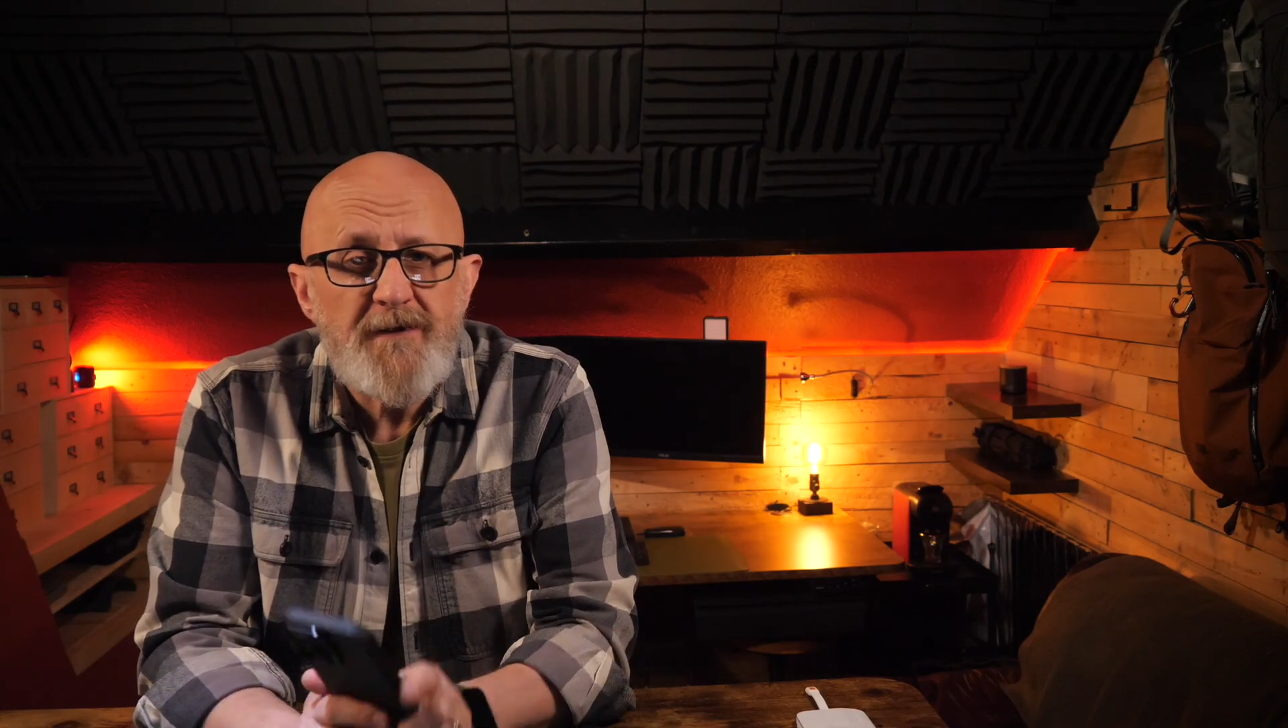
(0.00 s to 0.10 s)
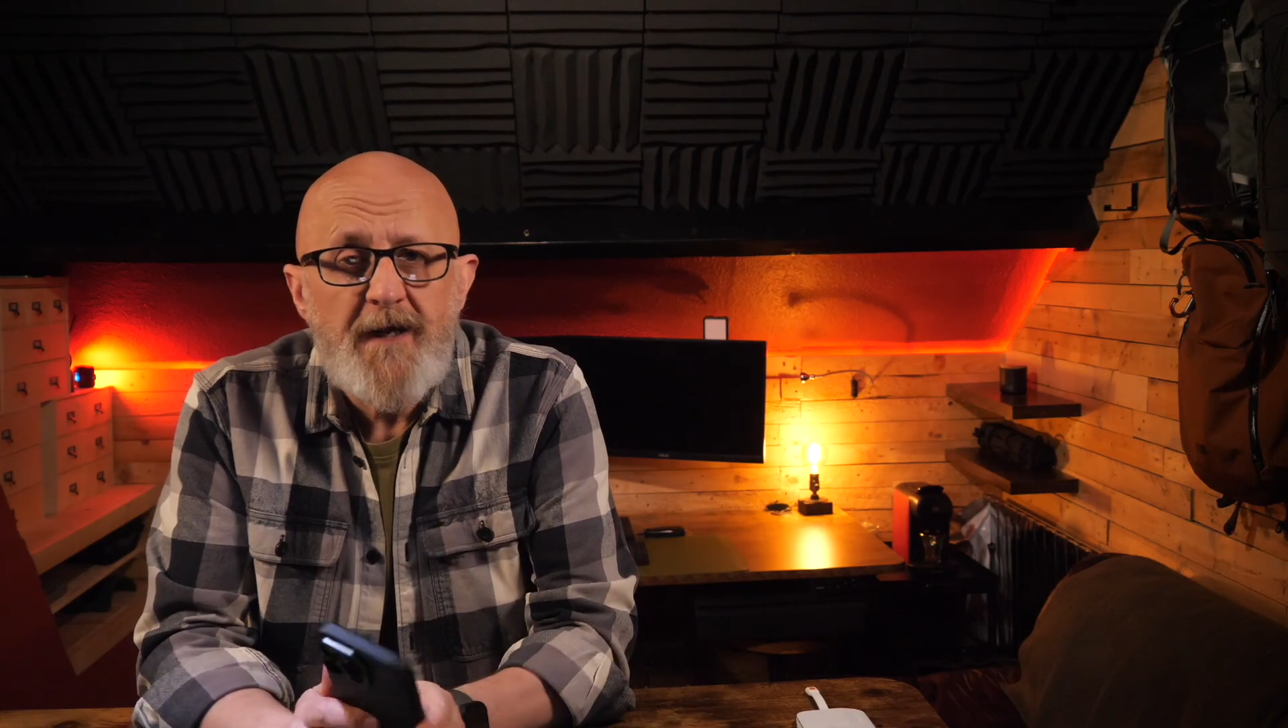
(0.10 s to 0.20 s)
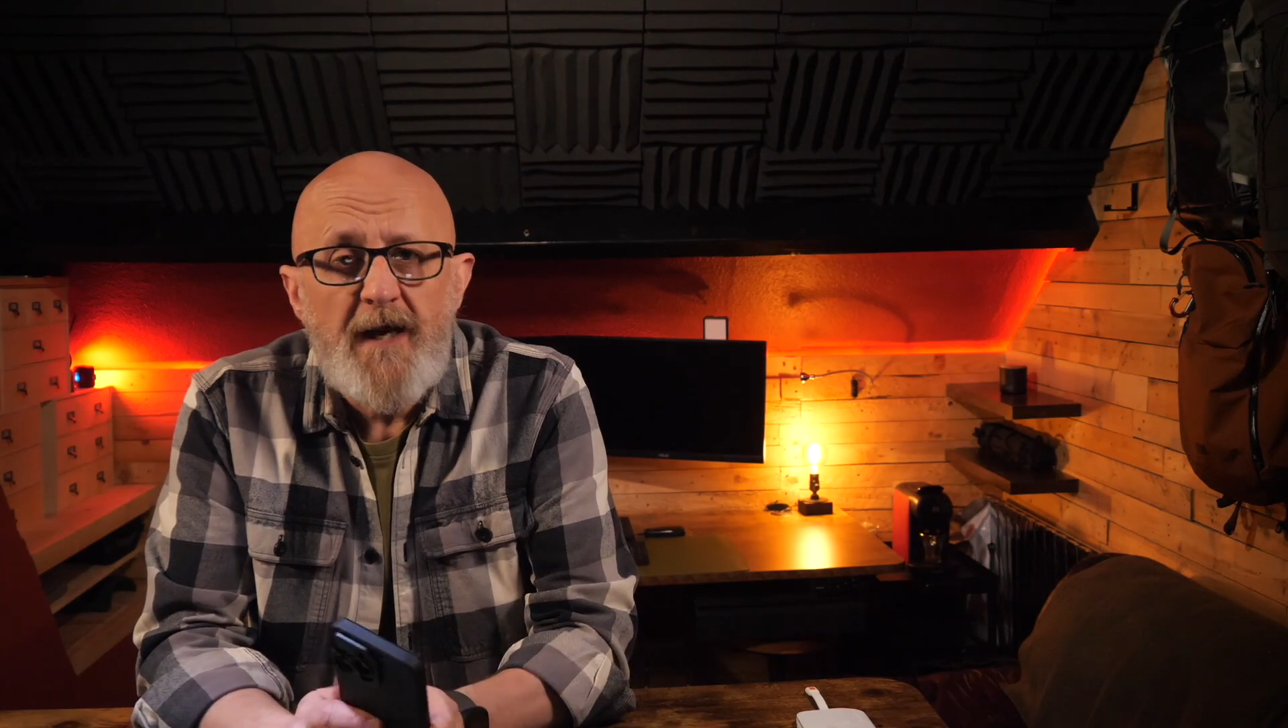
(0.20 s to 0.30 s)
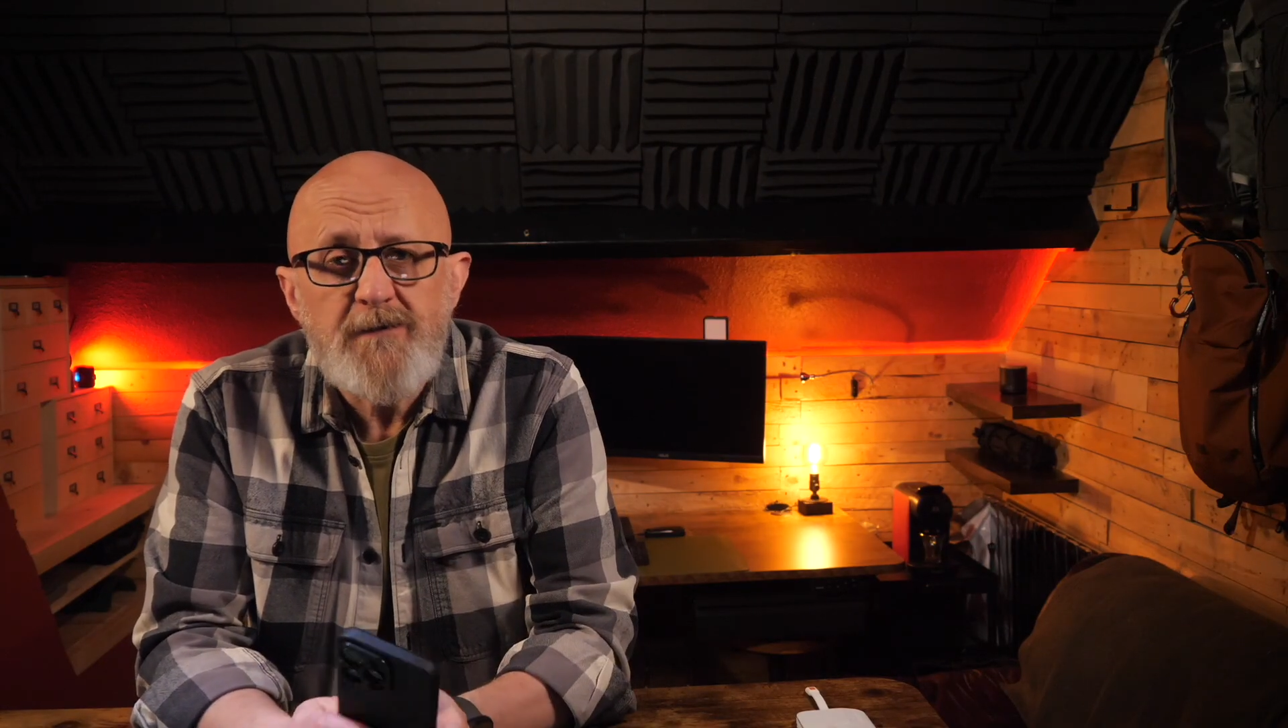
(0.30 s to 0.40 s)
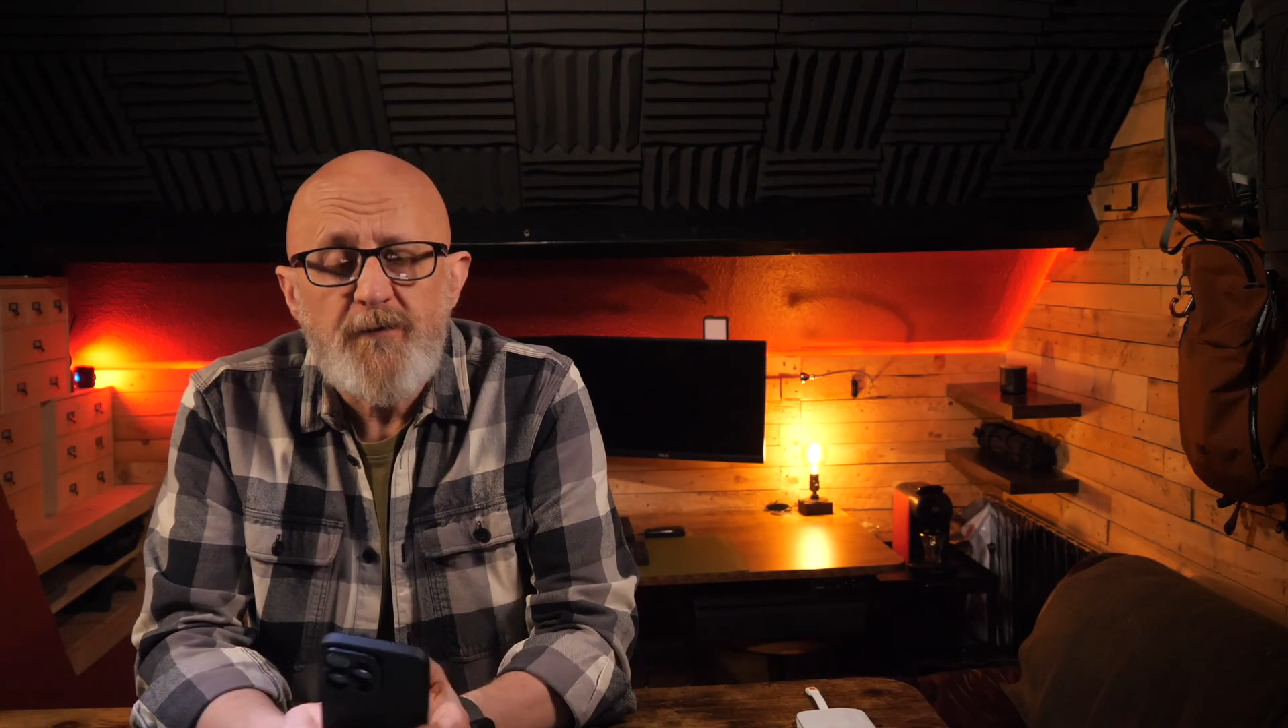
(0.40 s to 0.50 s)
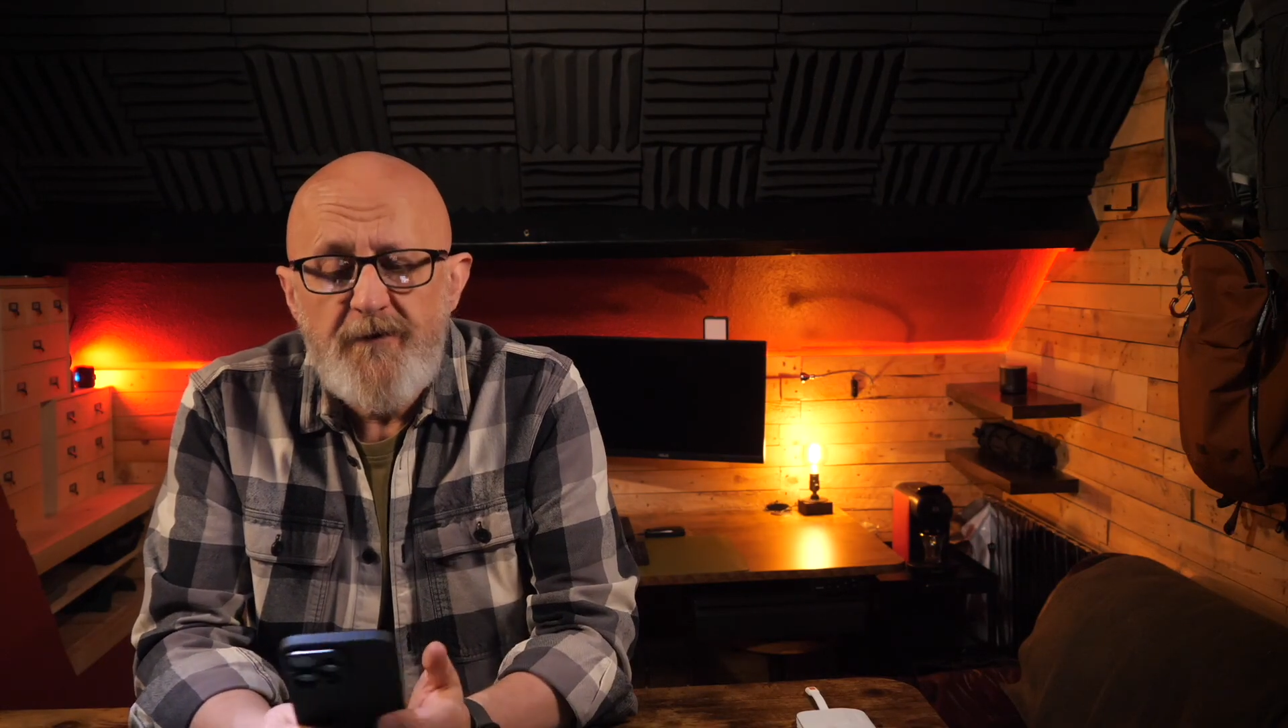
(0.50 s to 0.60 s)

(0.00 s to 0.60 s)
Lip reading: the case with